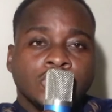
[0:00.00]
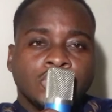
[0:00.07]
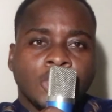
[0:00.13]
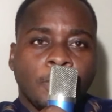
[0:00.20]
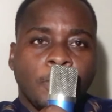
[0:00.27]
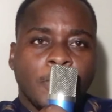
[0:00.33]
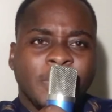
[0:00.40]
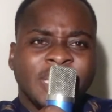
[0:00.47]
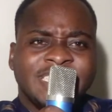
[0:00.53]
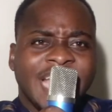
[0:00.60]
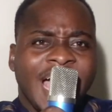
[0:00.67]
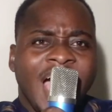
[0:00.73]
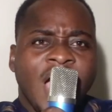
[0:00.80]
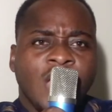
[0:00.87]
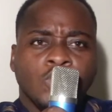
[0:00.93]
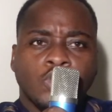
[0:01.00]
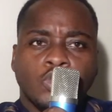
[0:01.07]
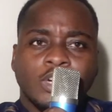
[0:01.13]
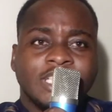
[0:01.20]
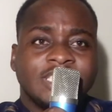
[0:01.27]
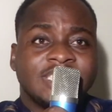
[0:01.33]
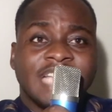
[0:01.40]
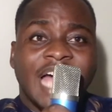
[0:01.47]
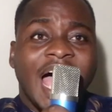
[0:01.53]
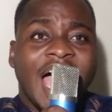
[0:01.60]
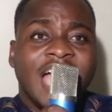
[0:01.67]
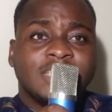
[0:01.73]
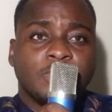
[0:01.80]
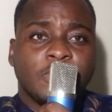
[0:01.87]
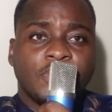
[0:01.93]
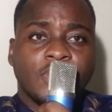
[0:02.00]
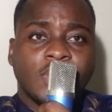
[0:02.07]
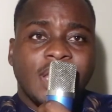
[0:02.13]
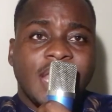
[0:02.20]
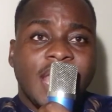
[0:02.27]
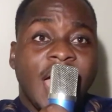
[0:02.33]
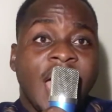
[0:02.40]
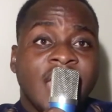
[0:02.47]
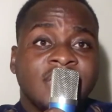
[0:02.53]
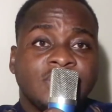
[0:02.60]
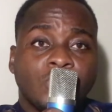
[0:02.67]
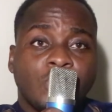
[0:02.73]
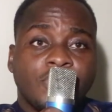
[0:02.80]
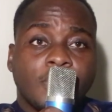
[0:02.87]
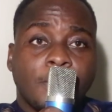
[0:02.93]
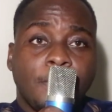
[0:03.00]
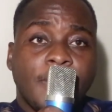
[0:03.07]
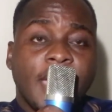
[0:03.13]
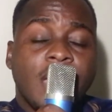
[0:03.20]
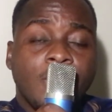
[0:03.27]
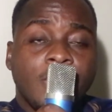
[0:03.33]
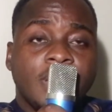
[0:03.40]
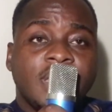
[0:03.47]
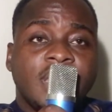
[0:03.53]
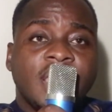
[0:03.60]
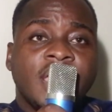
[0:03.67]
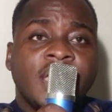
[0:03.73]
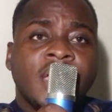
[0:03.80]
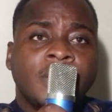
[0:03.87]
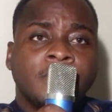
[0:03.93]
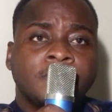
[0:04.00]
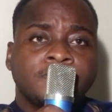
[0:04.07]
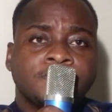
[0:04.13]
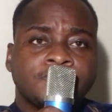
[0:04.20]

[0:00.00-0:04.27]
So put me down and criticize me with your lies and with your parody.